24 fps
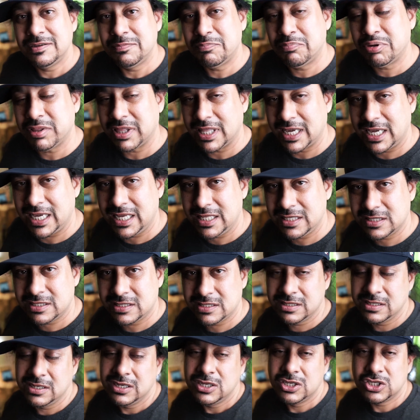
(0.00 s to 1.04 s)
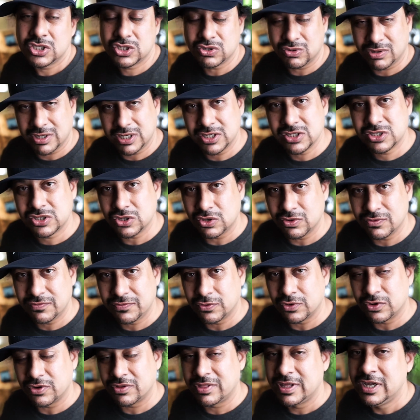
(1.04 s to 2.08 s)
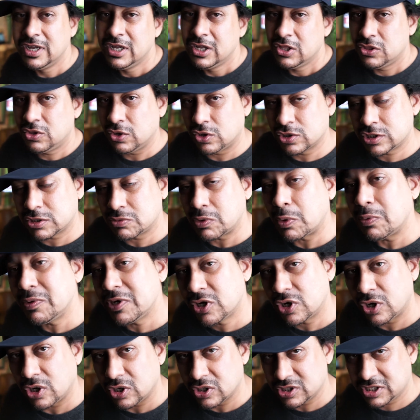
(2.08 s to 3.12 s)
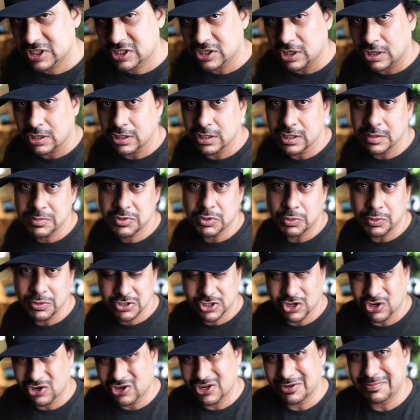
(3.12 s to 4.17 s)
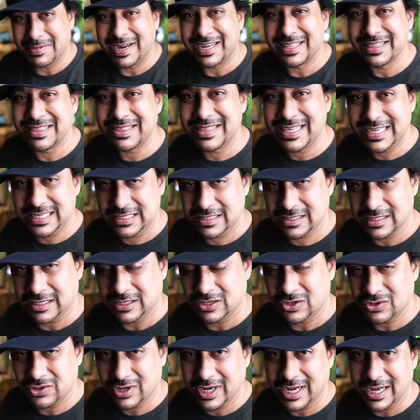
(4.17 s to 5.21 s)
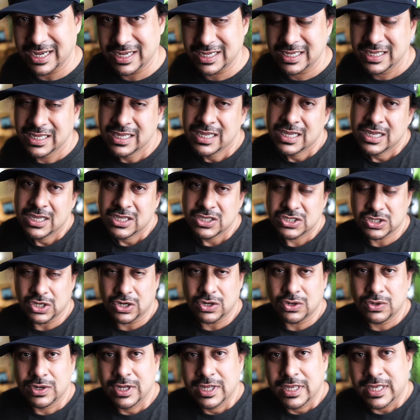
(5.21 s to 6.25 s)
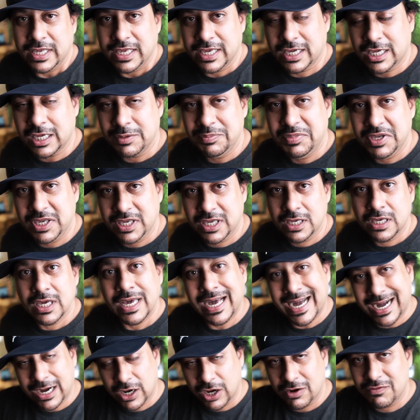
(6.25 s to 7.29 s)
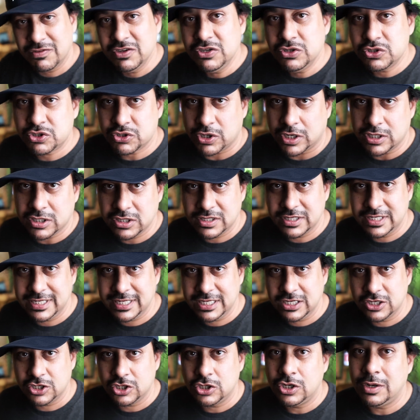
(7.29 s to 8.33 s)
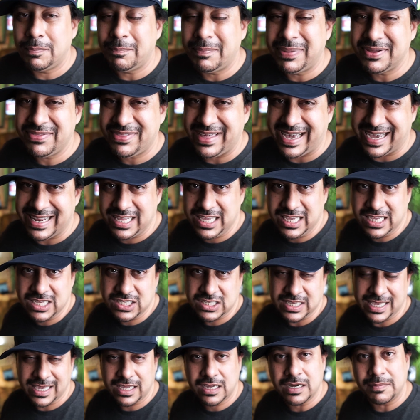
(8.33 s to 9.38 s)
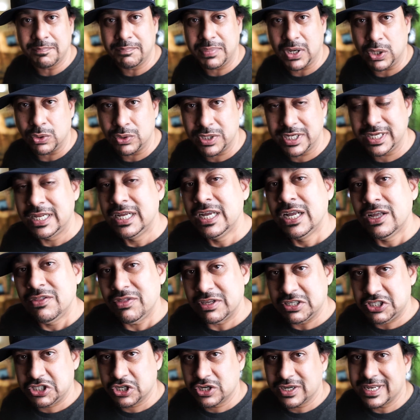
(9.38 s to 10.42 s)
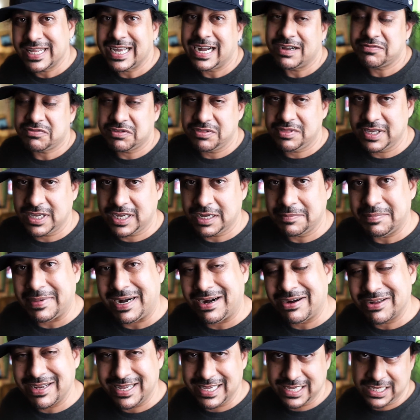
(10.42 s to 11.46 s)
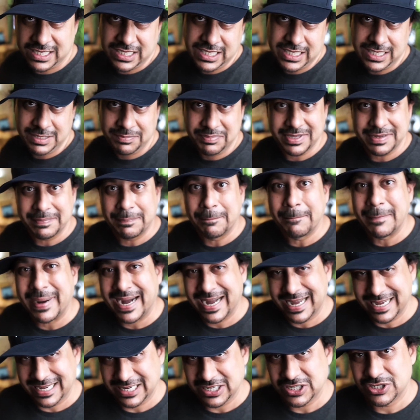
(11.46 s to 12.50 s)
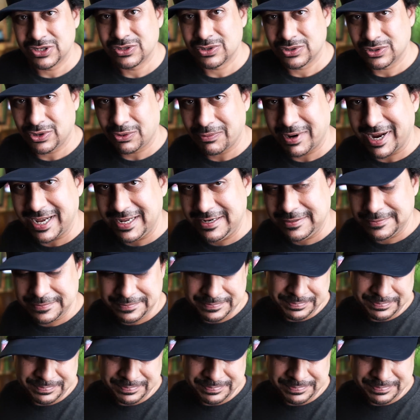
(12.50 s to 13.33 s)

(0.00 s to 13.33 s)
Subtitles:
plates, so on and so forth. Those are what we call startups when we're talking about leasing. Okay. So it could be however you structure the deal, but that is a component that you're going to have to think about and keep in mind. All right.